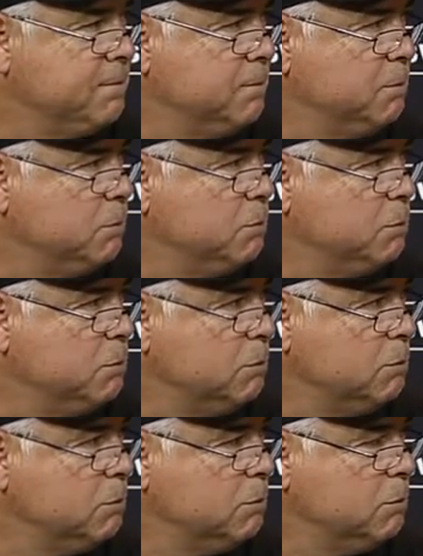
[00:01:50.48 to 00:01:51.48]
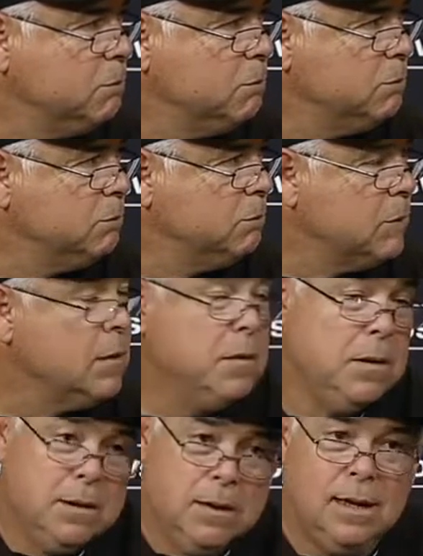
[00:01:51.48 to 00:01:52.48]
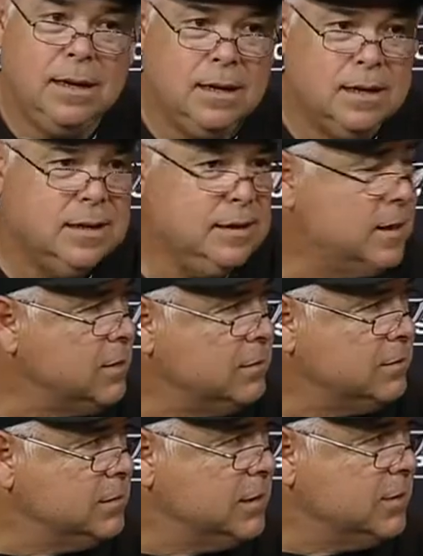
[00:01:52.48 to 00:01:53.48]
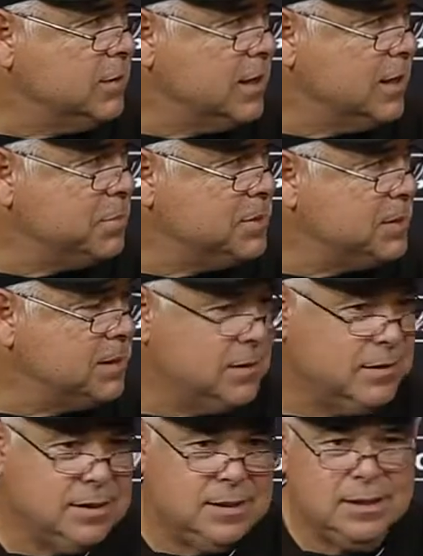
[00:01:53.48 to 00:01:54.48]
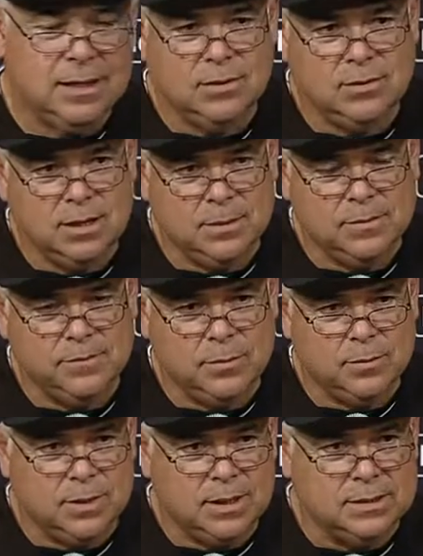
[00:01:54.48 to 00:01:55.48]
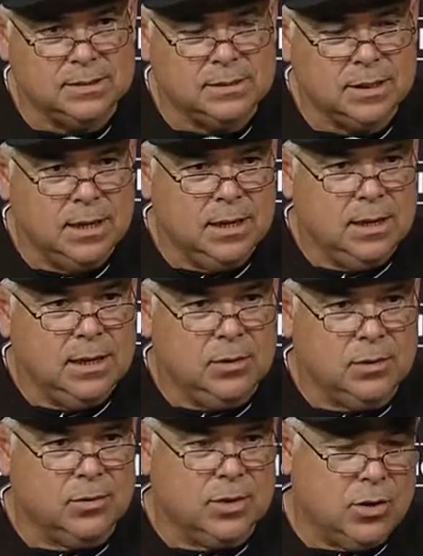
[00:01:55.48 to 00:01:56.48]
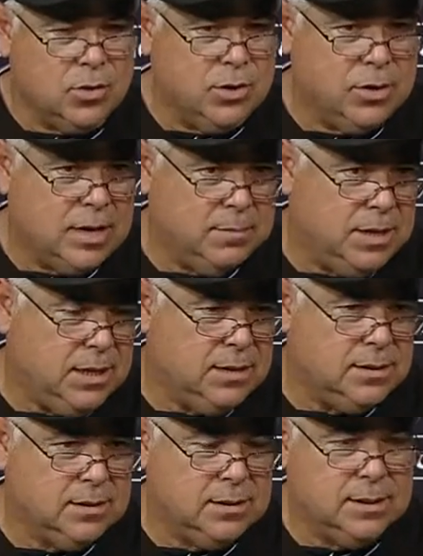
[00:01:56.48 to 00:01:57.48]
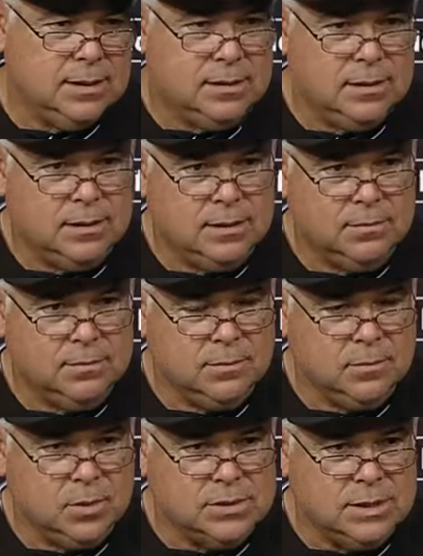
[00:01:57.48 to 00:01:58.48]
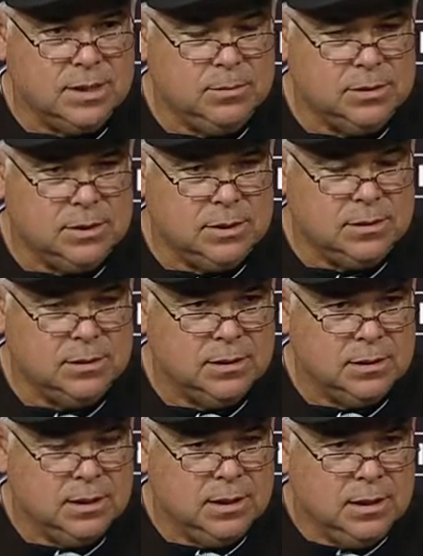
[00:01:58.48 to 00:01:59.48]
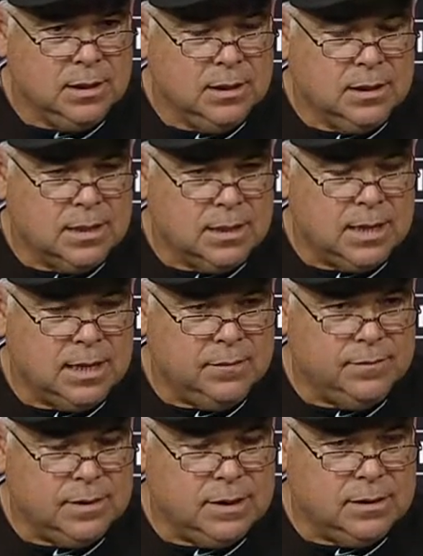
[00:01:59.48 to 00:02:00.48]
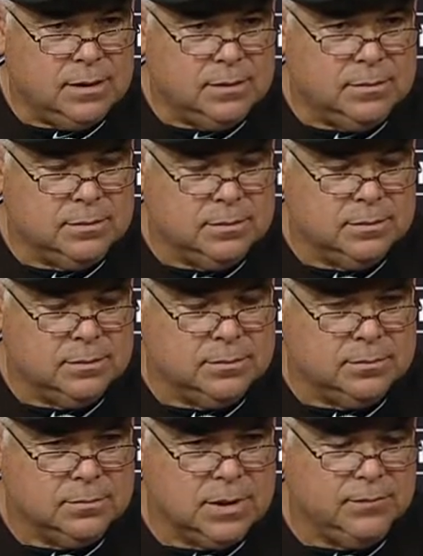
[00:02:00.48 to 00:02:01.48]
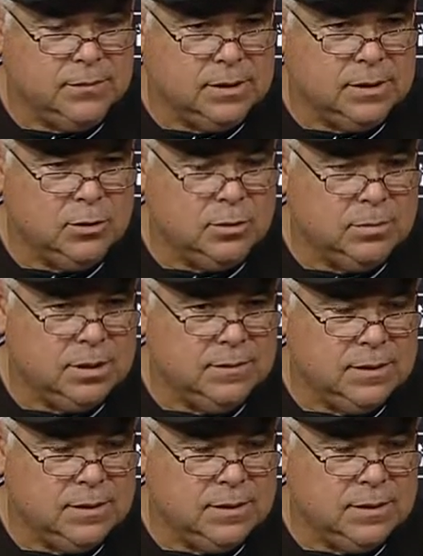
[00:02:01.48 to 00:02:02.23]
What do you think of Pelfrey? Hey, he hung in there. You know, he kept us in there. I know he gave a few runs. You know, Gregorio came in and wasn't able to kind of muffle a little bit